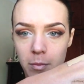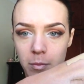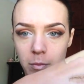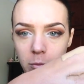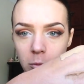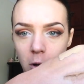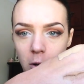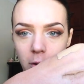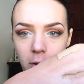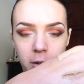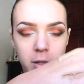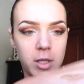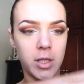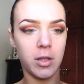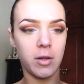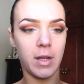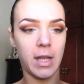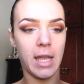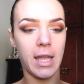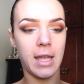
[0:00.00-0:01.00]
roll it onto
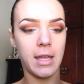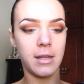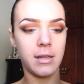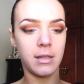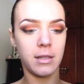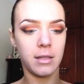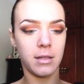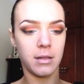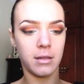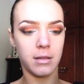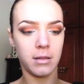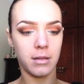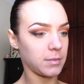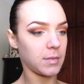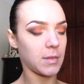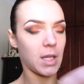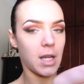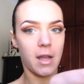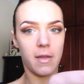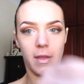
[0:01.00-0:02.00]
your hand,
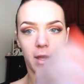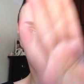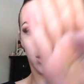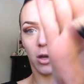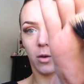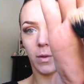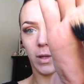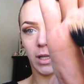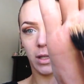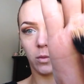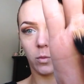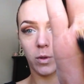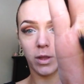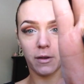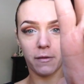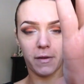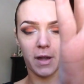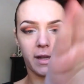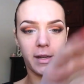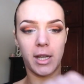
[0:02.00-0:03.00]
and then go in with a
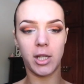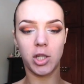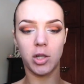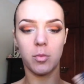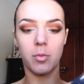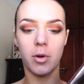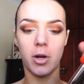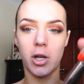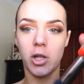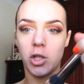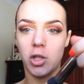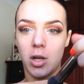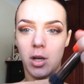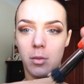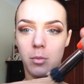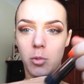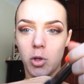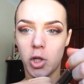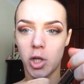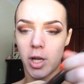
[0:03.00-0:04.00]
foundation brush,
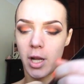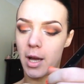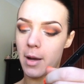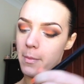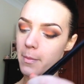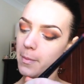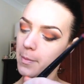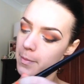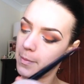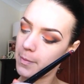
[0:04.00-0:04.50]
mush it up.